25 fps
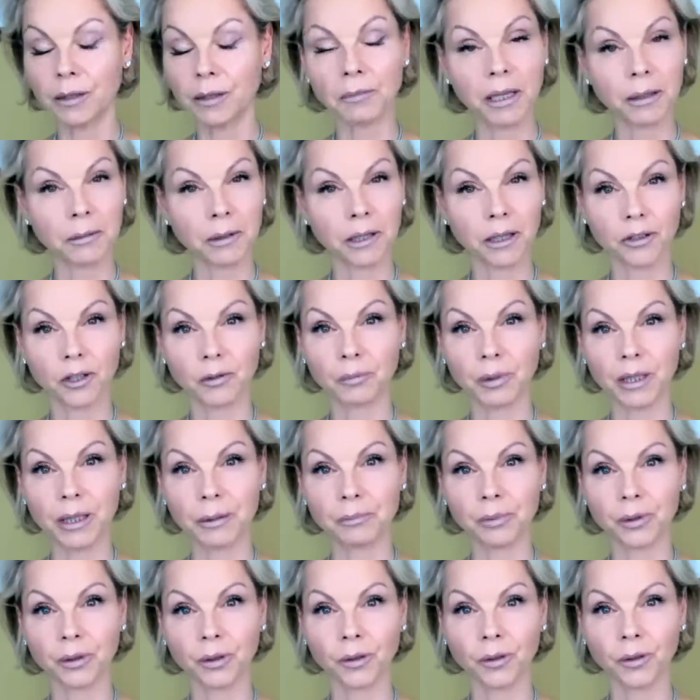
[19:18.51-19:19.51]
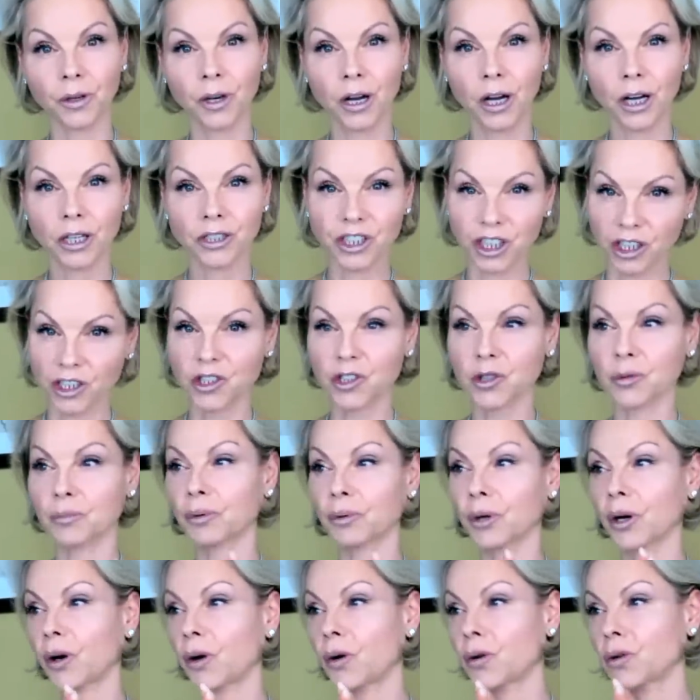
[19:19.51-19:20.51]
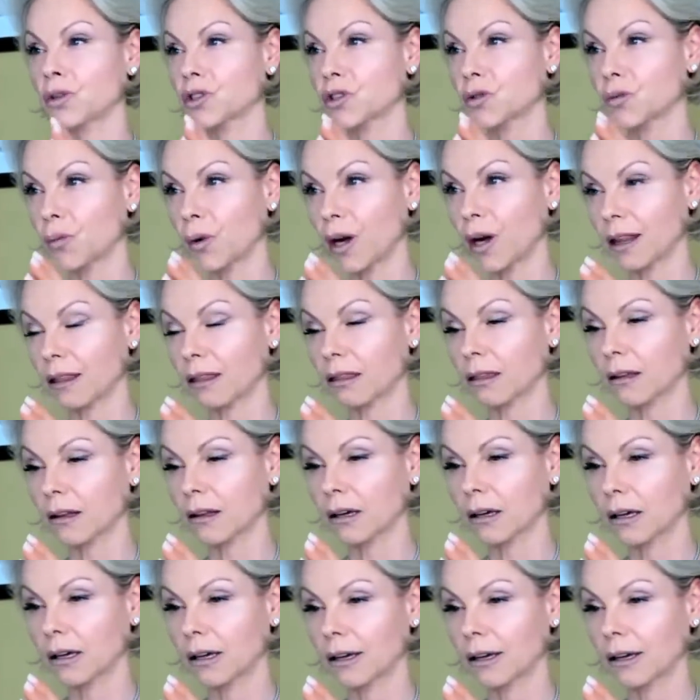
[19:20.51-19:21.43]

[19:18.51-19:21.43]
and maybe other people juxtaposed with